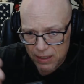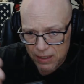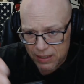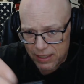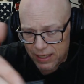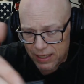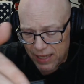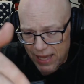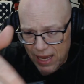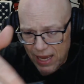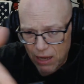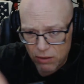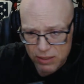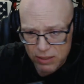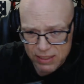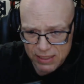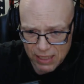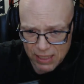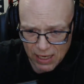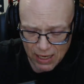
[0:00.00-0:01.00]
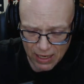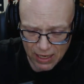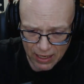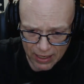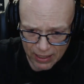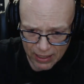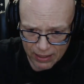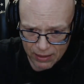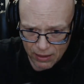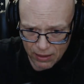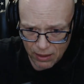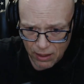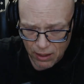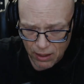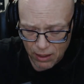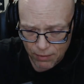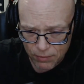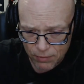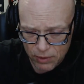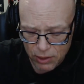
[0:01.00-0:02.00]
the outside,
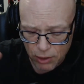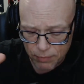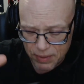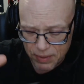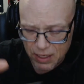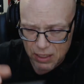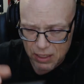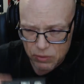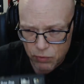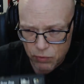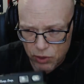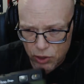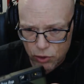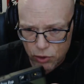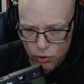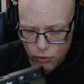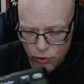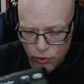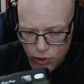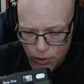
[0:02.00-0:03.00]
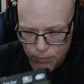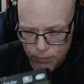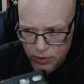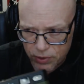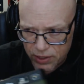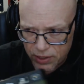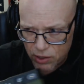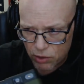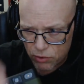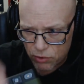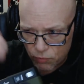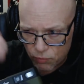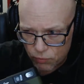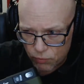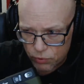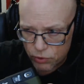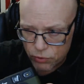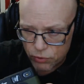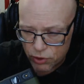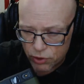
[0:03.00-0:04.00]
because what you're doing, you're putting it on the
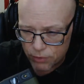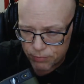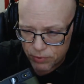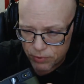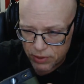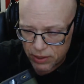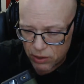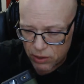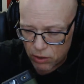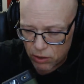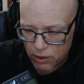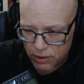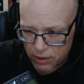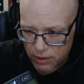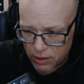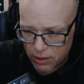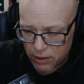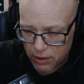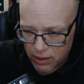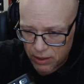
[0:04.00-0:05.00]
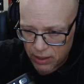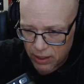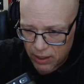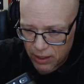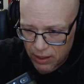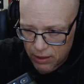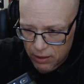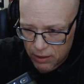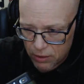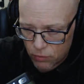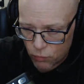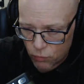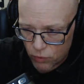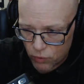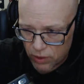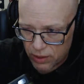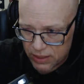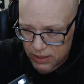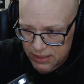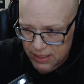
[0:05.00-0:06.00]
root, you're putting it on the
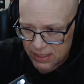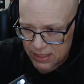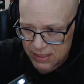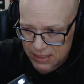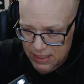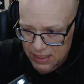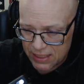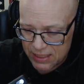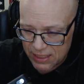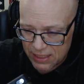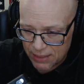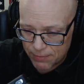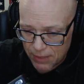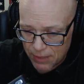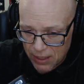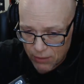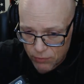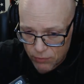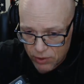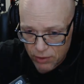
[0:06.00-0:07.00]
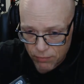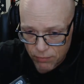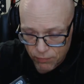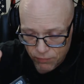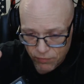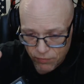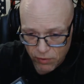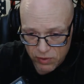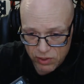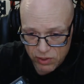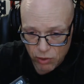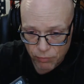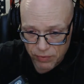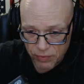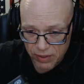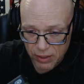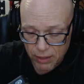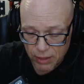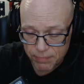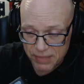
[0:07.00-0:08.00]
where it says DCMI when you first
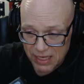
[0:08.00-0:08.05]
open it up.